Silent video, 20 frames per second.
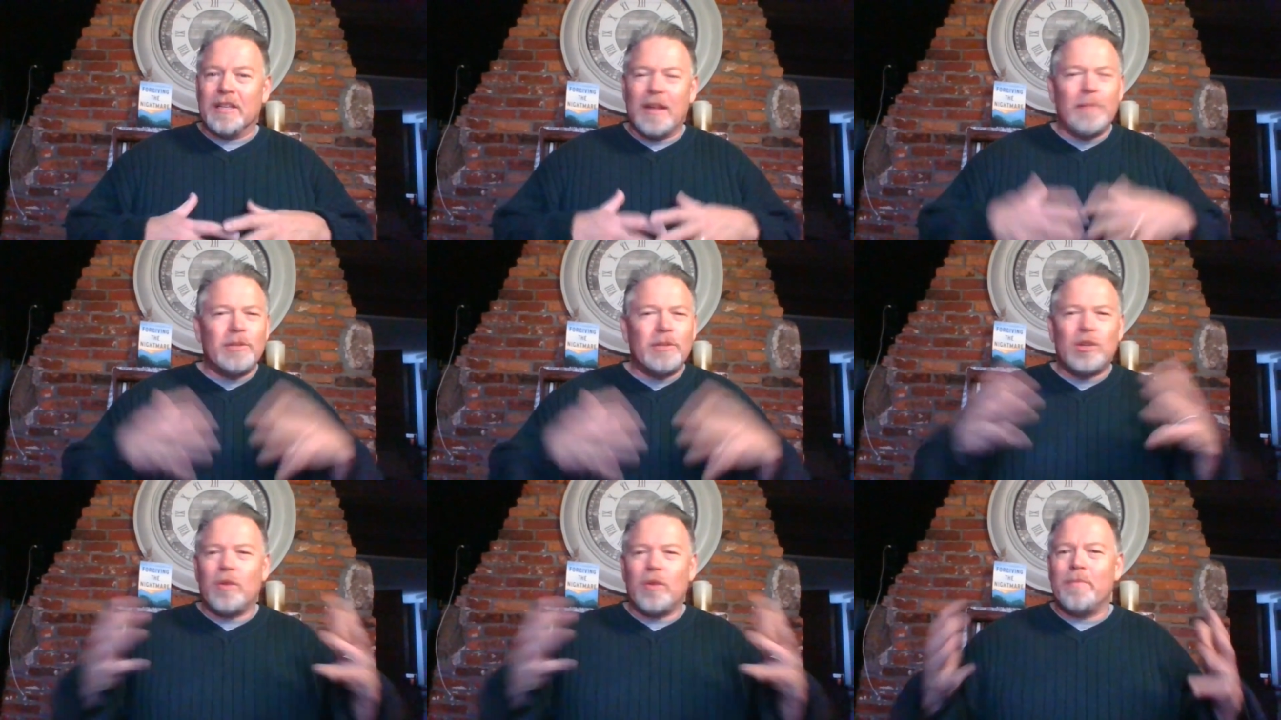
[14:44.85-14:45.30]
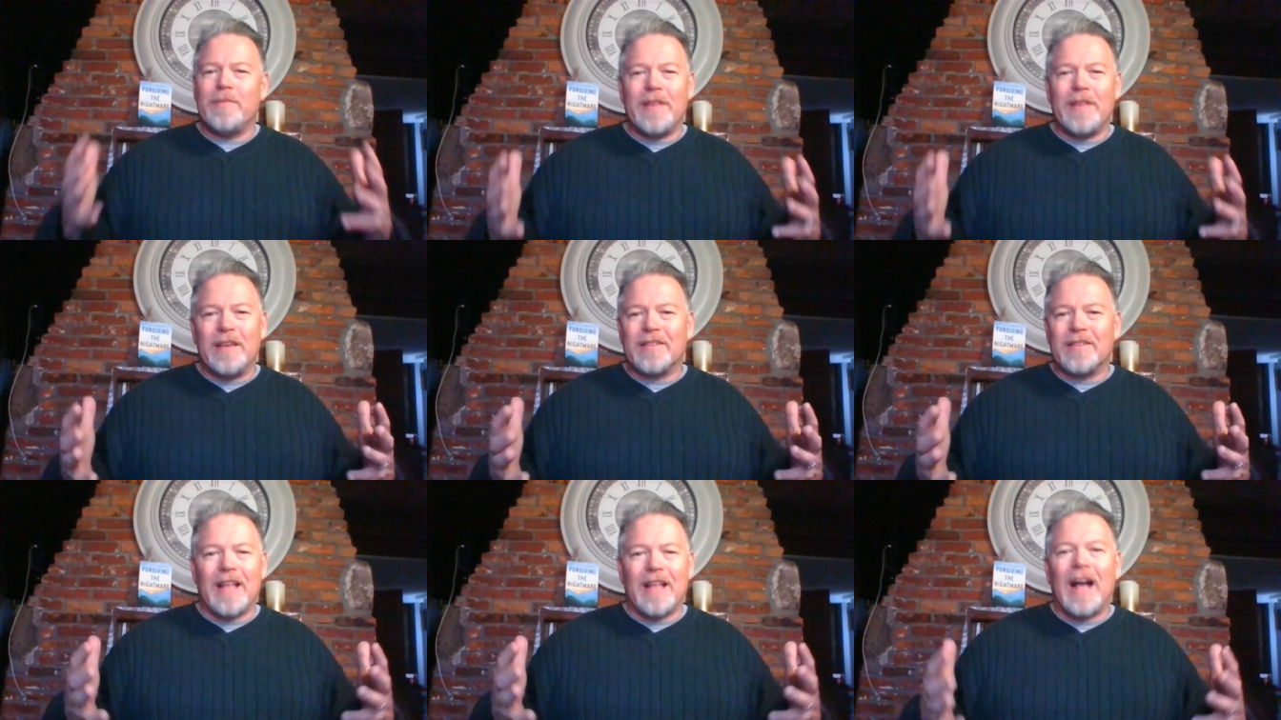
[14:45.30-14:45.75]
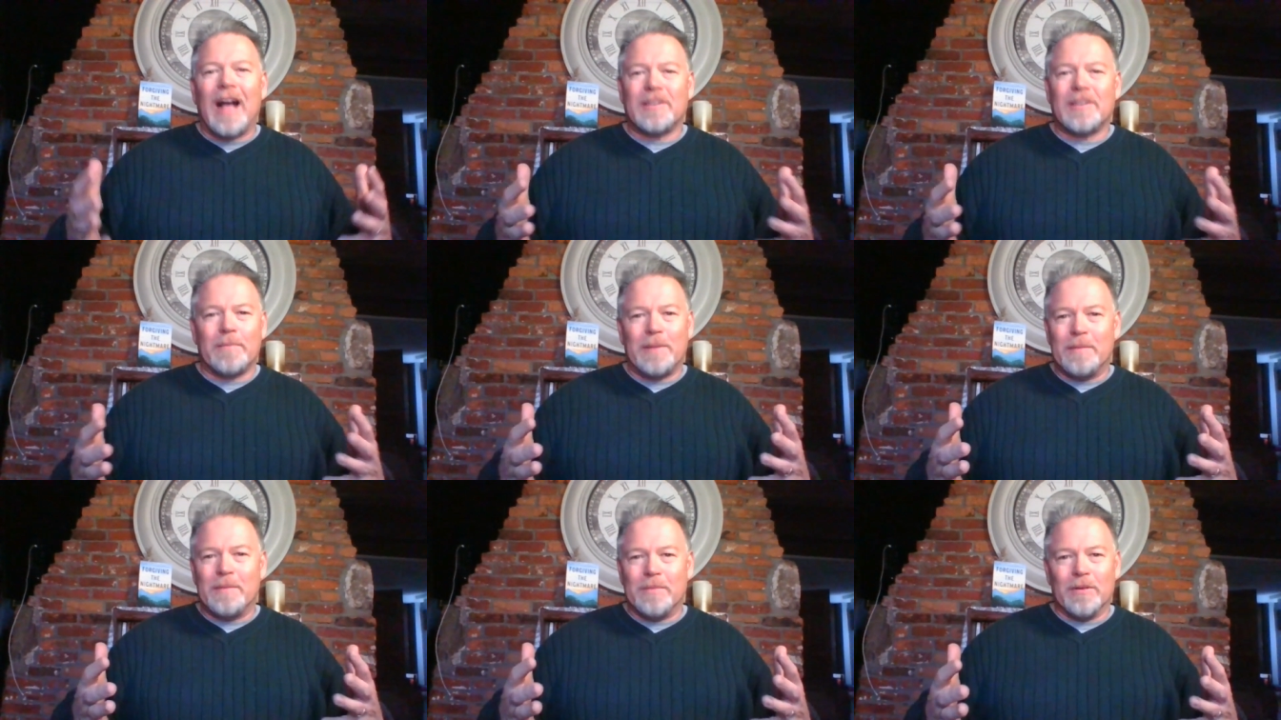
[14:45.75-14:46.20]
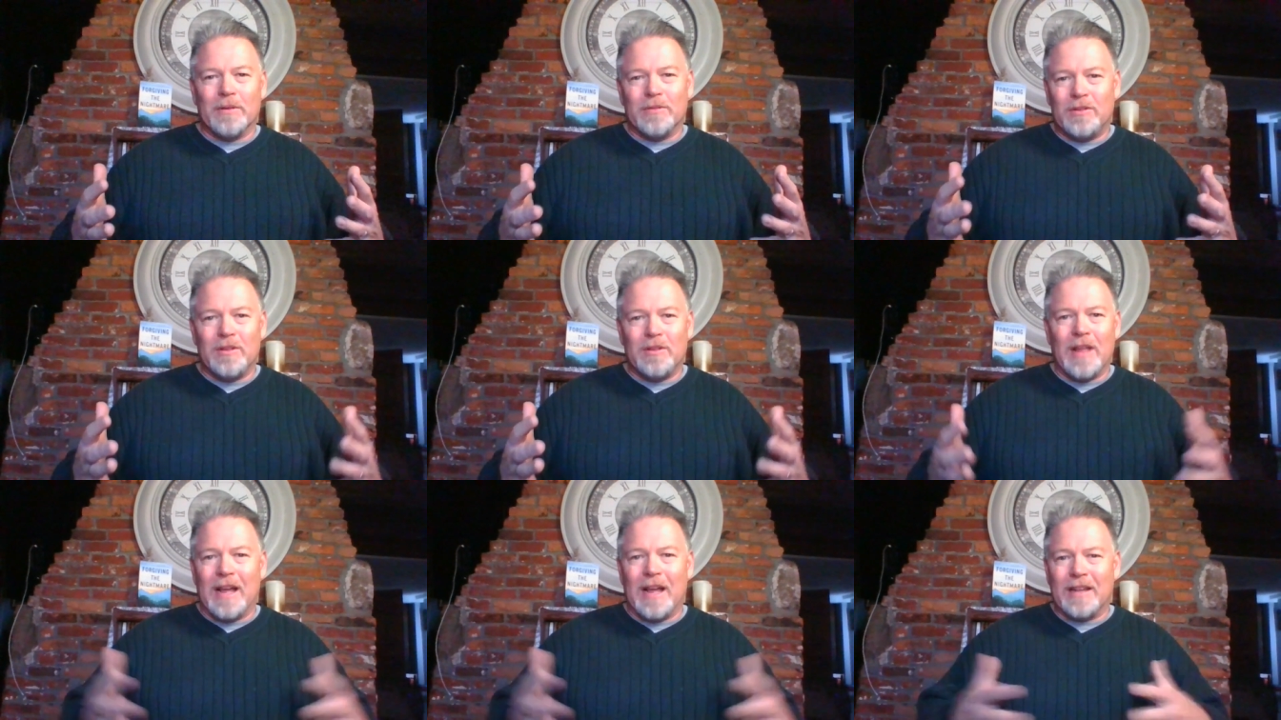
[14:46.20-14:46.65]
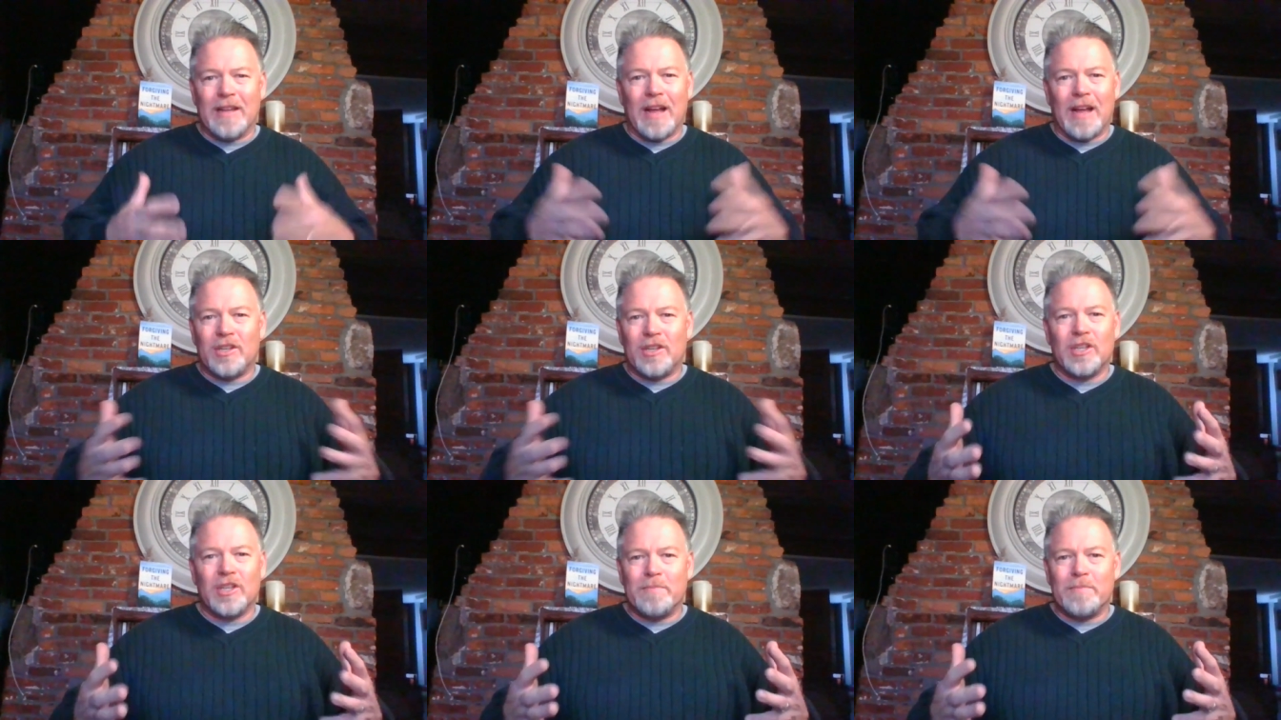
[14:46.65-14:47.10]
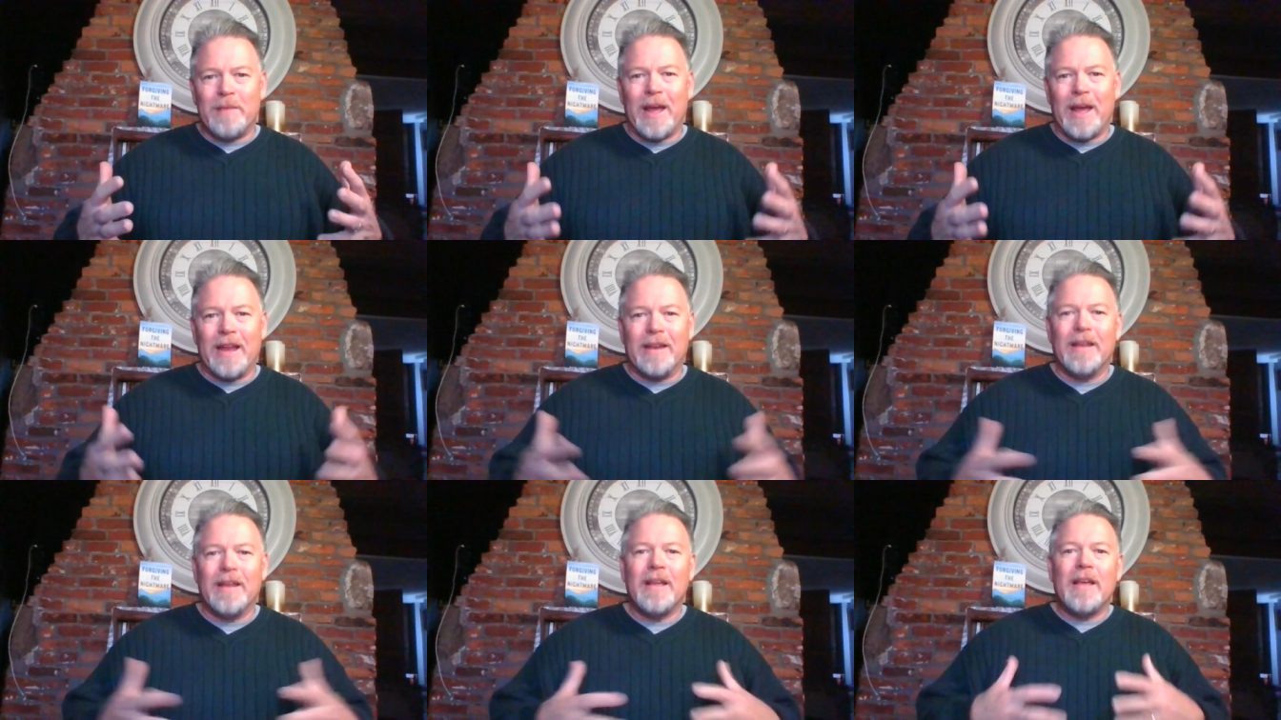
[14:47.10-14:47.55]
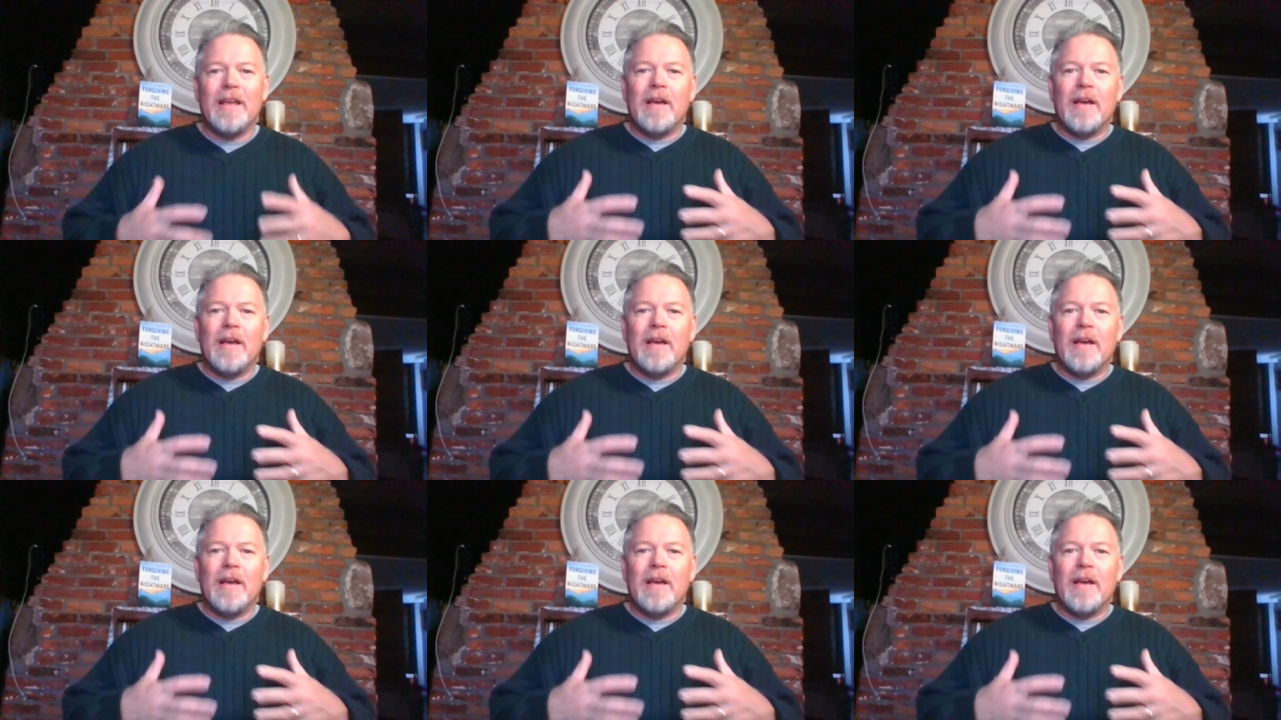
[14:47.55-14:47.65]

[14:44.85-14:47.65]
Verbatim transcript: And I'm sure there's yeah. lots of people who do that, not just men.